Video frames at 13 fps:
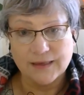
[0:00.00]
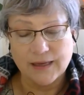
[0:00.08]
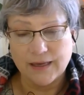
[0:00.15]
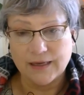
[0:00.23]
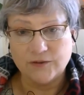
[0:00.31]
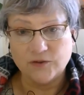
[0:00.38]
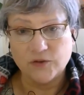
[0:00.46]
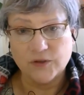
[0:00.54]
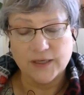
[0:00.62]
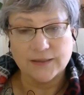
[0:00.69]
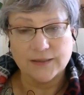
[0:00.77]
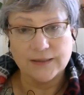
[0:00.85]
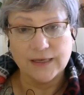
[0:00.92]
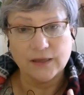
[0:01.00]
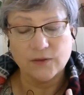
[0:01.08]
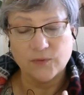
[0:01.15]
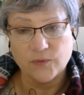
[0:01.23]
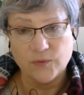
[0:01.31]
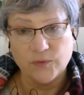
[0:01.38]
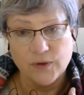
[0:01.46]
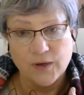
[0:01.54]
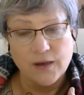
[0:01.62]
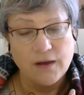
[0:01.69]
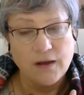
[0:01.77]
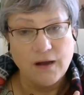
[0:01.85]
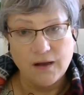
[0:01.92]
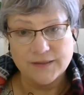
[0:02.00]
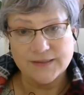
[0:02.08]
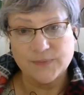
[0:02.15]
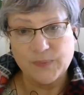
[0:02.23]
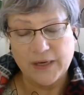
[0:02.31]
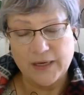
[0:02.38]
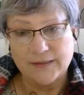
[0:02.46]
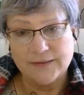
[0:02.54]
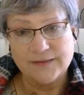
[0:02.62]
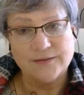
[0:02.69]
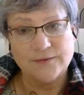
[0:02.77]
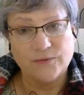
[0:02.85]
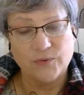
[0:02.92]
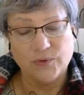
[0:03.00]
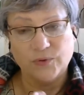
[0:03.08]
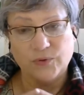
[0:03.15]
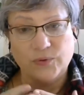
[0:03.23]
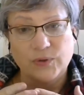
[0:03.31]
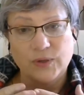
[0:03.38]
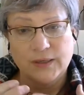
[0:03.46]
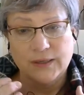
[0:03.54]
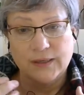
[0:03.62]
And you can connect through heart space, through